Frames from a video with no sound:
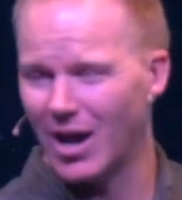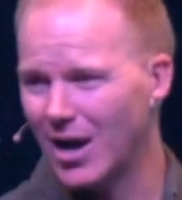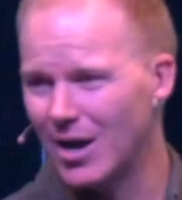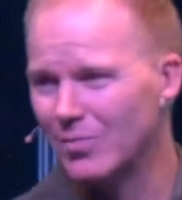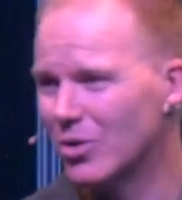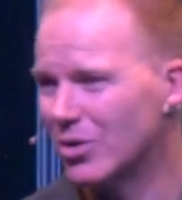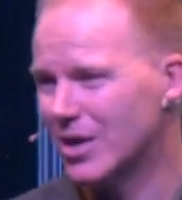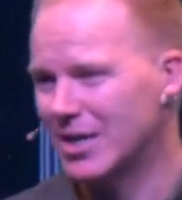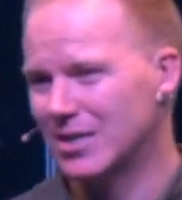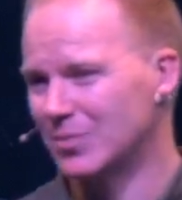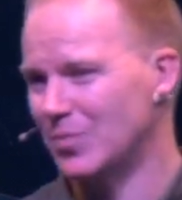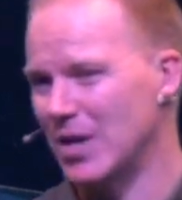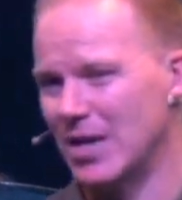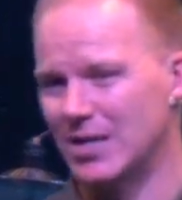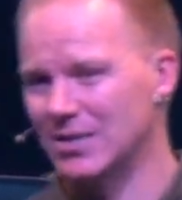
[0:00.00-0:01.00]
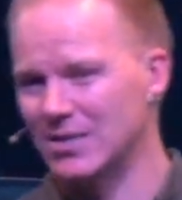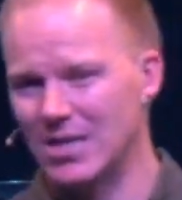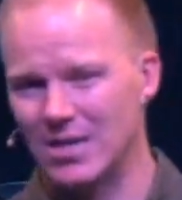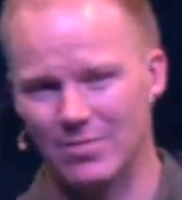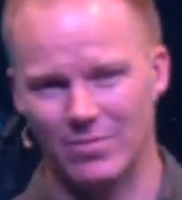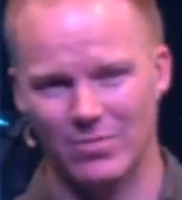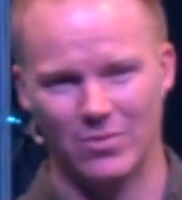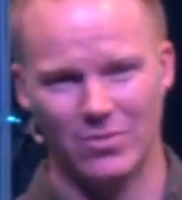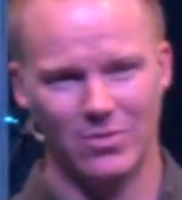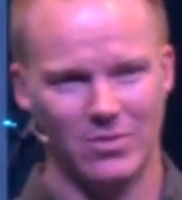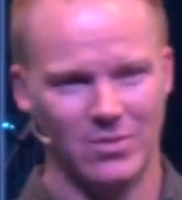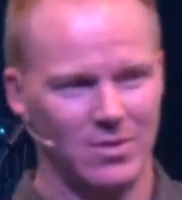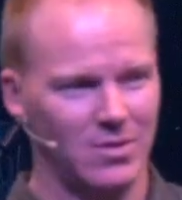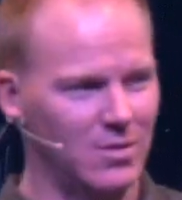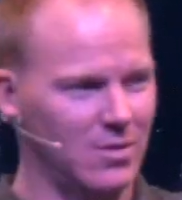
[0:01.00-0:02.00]
I'm not as bad as them.
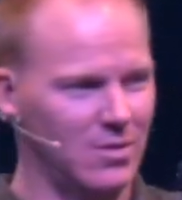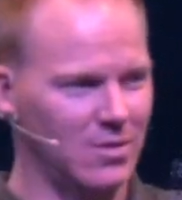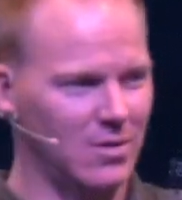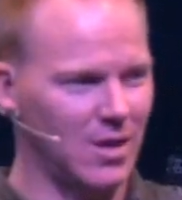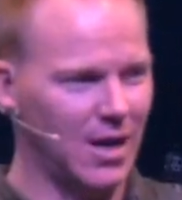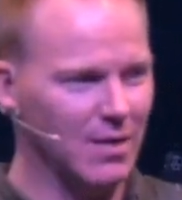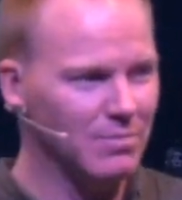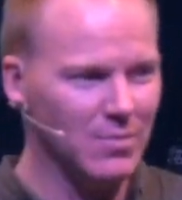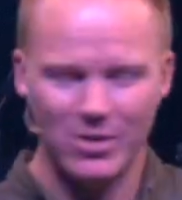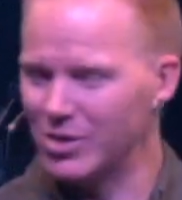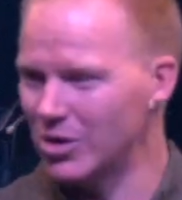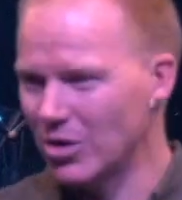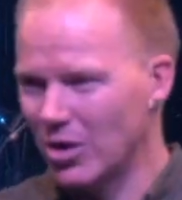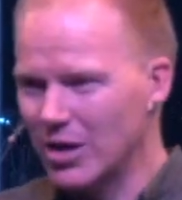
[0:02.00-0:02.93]
You know,